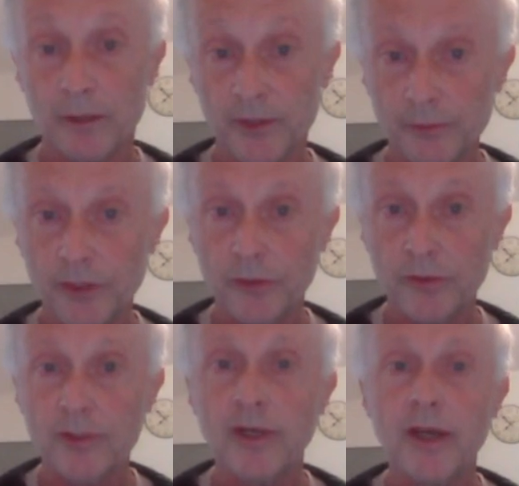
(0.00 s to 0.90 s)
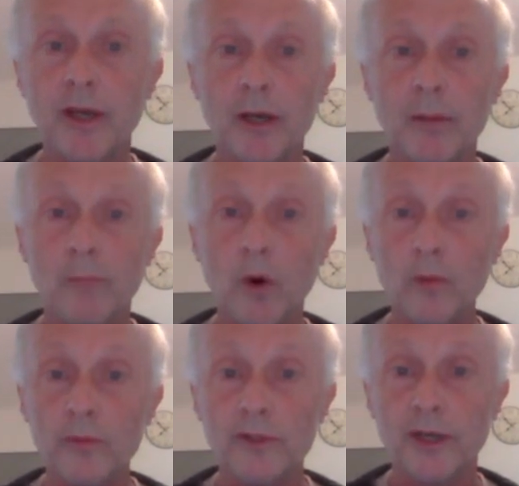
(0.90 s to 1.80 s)
difficult
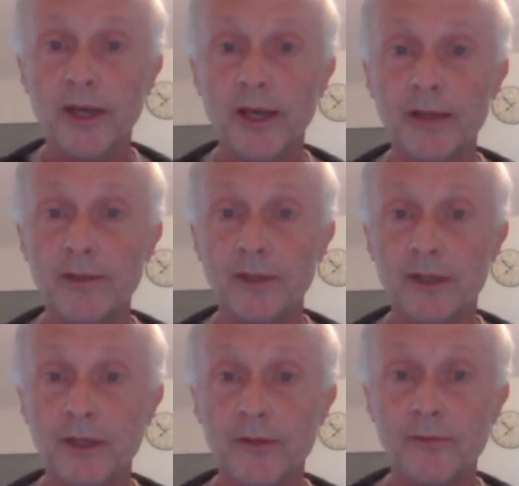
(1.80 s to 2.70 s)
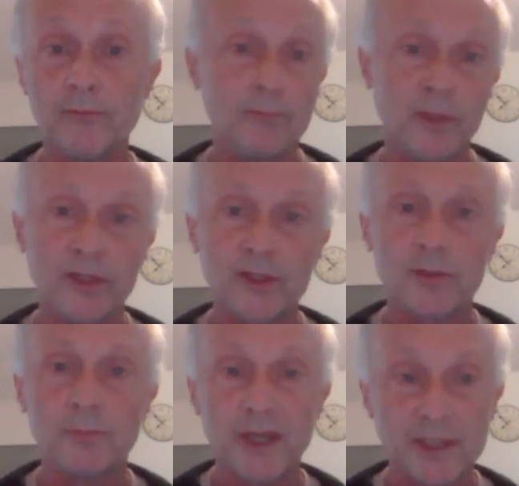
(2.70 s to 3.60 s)
mode, and it's
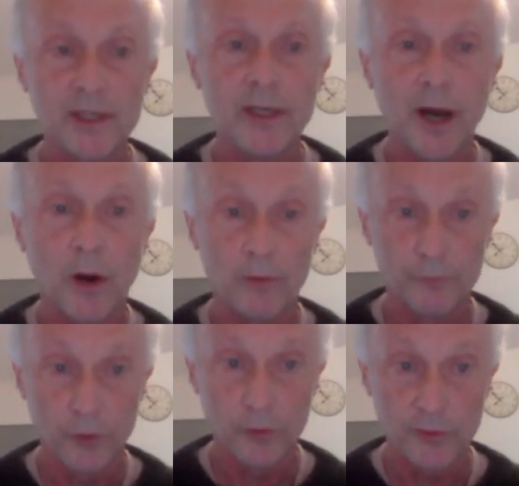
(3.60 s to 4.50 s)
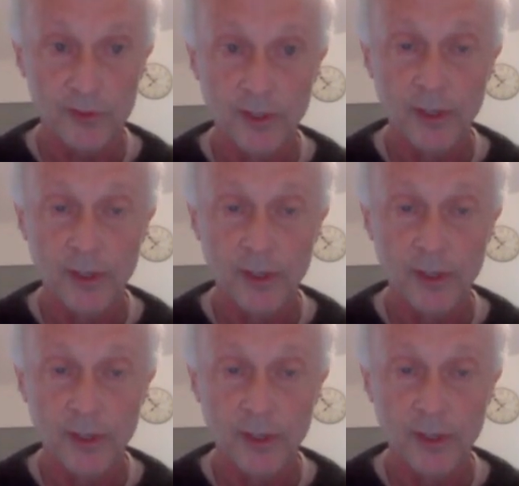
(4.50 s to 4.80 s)
basically our focus.